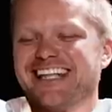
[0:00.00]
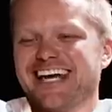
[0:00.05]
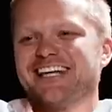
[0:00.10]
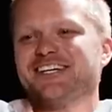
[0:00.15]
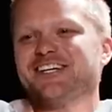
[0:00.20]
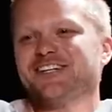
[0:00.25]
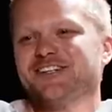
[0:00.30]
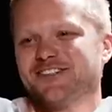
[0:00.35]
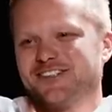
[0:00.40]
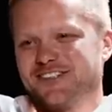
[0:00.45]

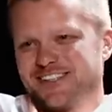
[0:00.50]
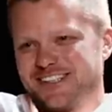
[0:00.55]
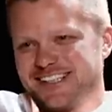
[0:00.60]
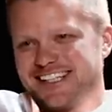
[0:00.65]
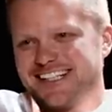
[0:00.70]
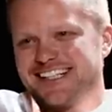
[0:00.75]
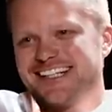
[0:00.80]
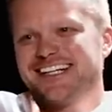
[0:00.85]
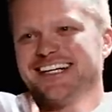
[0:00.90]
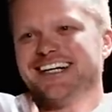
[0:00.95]
Thank you. you
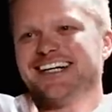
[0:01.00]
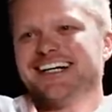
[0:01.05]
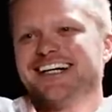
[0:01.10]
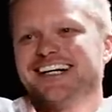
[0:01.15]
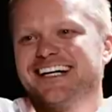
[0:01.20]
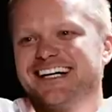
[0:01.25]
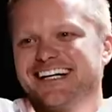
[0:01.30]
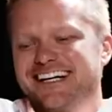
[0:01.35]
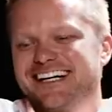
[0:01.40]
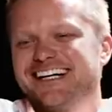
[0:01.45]
10 years you've
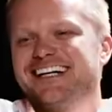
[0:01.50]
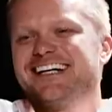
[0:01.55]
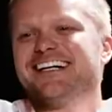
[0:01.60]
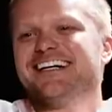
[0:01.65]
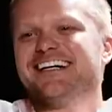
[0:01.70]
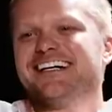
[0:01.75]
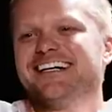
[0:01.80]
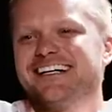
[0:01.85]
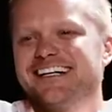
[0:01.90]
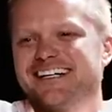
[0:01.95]
been here,
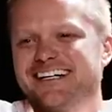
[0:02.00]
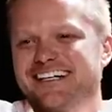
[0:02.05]
man.